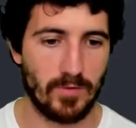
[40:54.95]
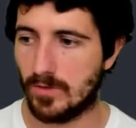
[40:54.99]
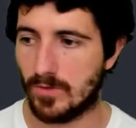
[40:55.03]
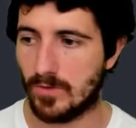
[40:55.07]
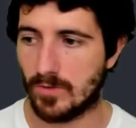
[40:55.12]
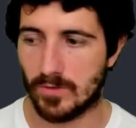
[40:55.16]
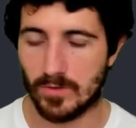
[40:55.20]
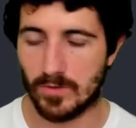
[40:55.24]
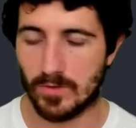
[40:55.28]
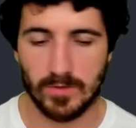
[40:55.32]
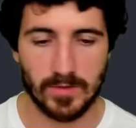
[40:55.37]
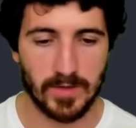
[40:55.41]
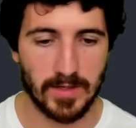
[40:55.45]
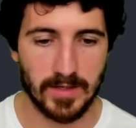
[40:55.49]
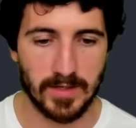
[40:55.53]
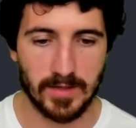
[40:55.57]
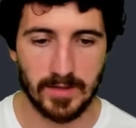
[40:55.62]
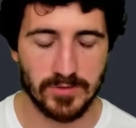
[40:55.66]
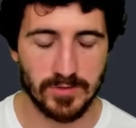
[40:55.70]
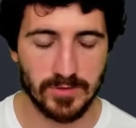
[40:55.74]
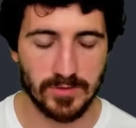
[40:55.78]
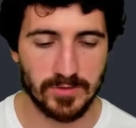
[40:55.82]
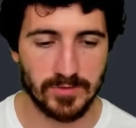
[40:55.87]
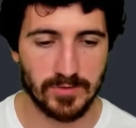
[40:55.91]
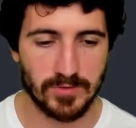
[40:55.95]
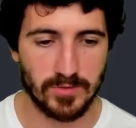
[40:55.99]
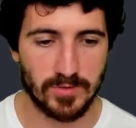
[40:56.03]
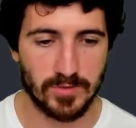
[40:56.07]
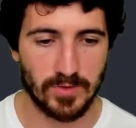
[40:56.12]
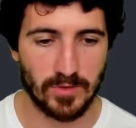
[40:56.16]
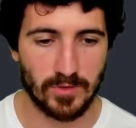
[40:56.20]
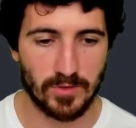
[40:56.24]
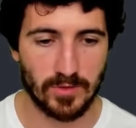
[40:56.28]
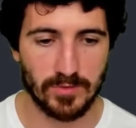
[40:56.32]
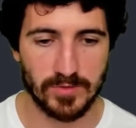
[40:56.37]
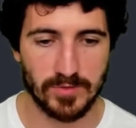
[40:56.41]
your Visual
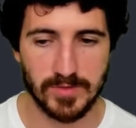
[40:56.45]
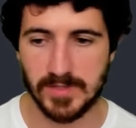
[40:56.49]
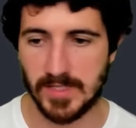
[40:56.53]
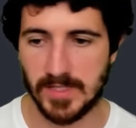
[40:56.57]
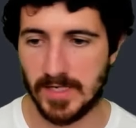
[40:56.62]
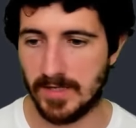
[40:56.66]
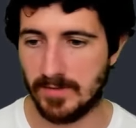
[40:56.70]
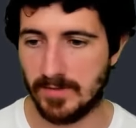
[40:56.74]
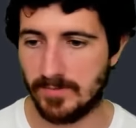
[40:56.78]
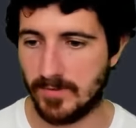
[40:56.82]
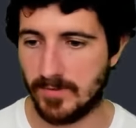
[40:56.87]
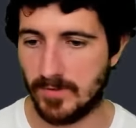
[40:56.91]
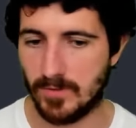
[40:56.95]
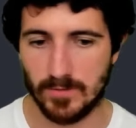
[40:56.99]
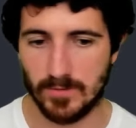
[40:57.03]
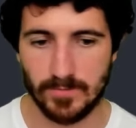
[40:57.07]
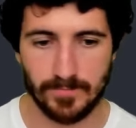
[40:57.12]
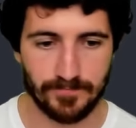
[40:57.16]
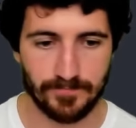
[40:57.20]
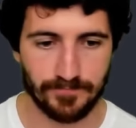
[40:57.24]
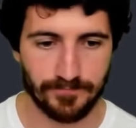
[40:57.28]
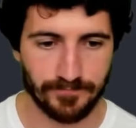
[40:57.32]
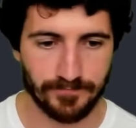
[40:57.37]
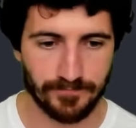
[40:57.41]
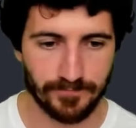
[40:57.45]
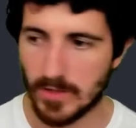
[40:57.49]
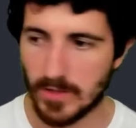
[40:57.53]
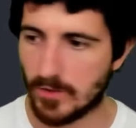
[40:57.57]
Studio Code set up to.